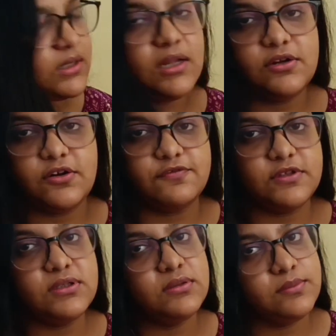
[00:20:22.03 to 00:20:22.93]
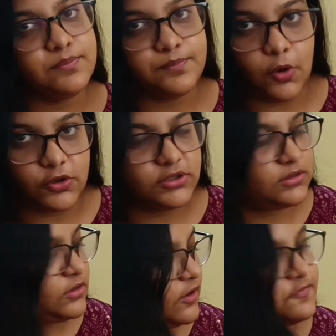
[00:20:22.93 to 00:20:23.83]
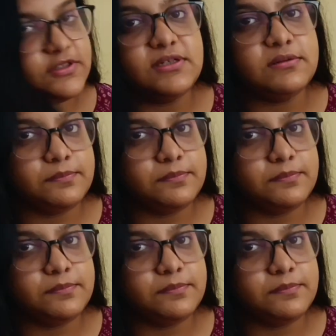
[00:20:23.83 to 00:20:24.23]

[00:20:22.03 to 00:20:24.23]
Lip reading: color of the pod of the